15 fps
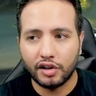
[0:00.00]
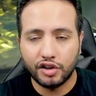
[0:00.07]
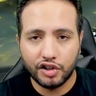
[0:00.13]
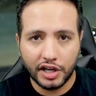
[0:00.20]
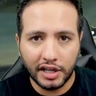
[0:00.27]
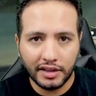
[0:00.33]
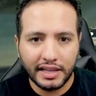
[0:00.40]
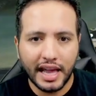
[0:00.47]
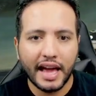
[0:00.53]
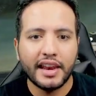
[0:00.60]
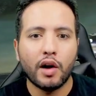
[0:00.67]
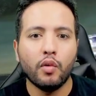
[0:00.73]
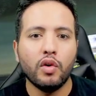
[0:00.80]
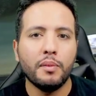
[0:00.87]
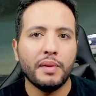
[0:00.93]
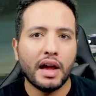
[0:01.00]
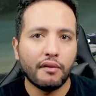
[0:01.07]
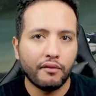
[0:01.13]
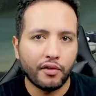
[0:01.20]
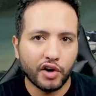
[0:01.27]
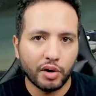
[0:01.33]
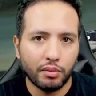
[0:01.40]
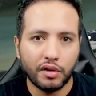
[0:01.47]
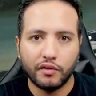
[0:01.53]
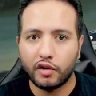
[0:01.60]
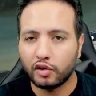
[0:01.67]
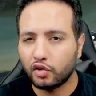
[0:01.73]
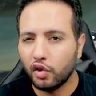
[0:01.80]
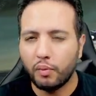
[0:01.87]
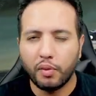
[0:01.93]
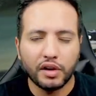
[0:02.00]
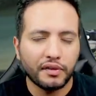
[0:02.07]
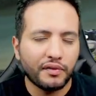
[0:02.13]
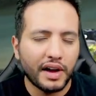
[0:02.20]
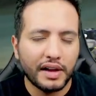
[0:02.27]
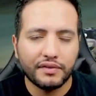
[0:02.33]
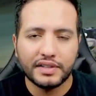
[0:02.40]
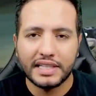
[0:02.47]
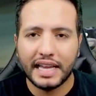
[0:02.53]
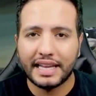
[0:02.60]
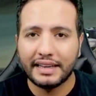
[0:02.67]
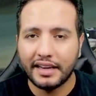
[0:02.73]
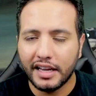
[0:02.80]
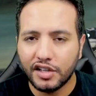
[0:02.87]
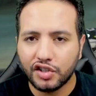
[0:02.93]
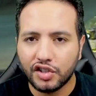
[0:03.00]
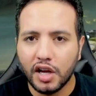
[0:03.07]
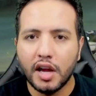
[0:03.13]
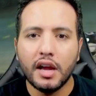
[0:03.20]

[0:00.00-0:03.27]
shield and I will be invulnerable for 2.5 seconds-ish.